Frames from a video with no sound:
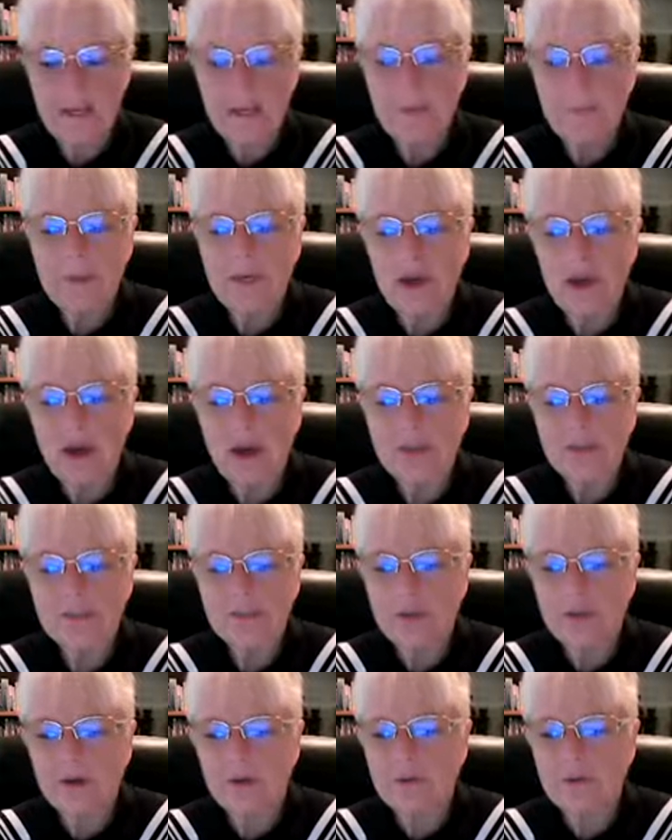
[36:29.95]
But
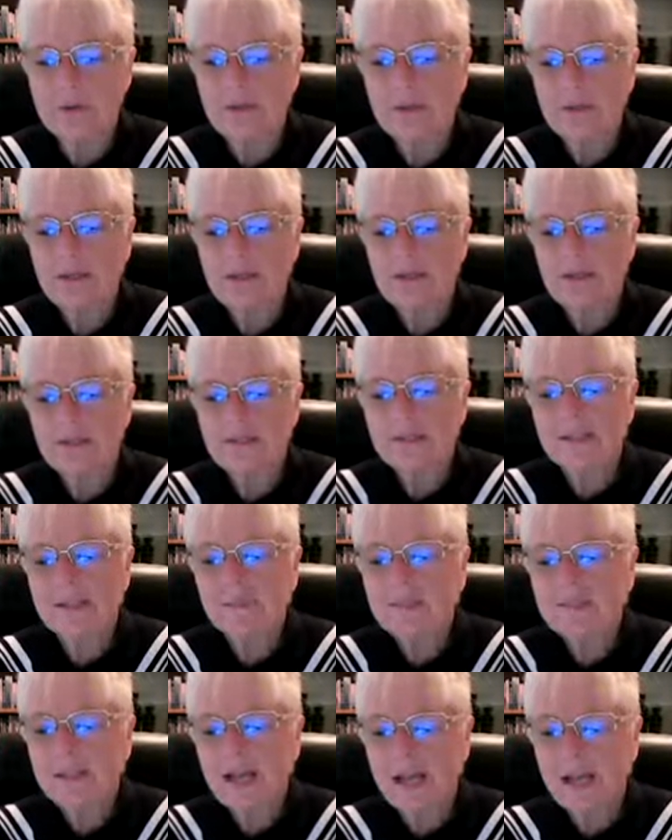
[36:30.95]
also,
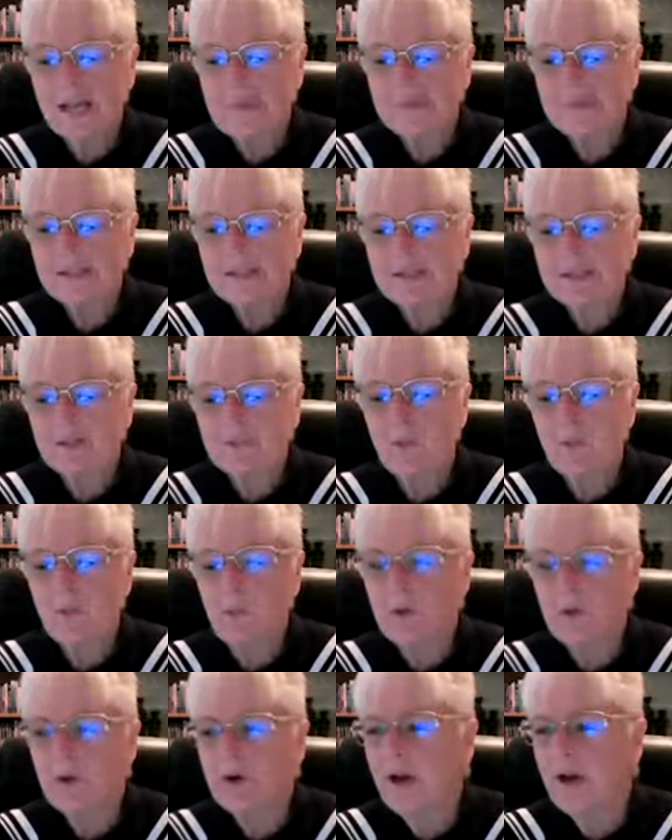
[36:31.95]
sometimes when
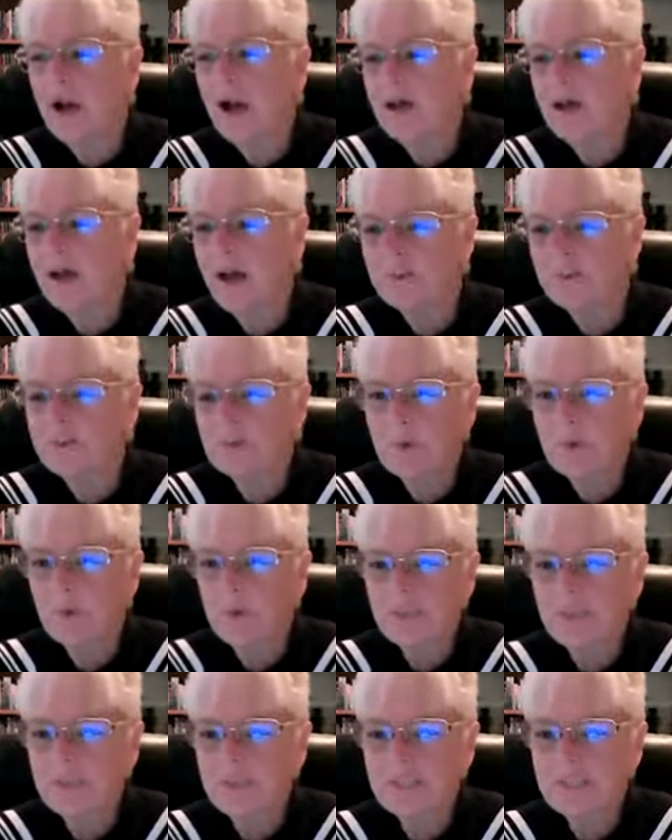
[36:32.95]
we're uncomfortable
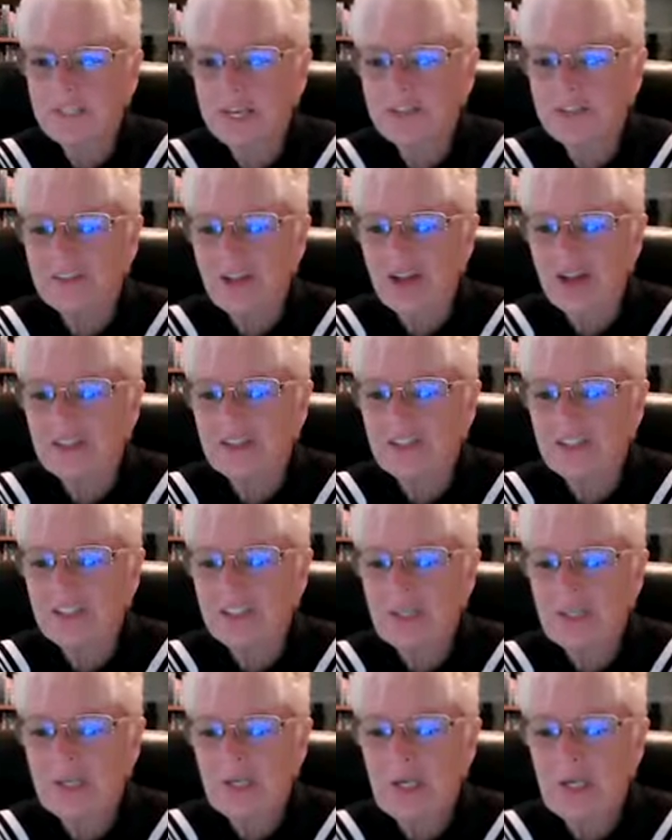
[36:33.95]
with new
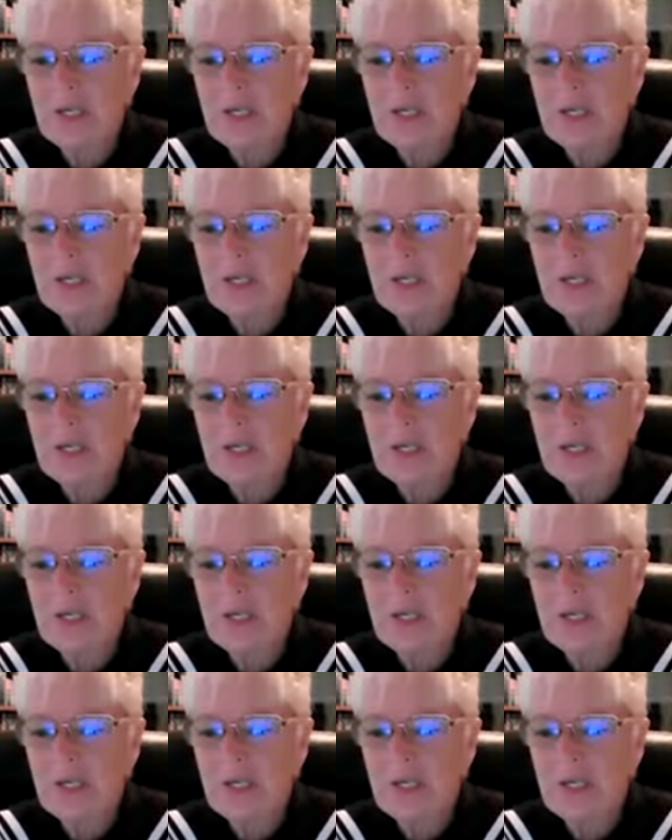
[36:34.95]
technology,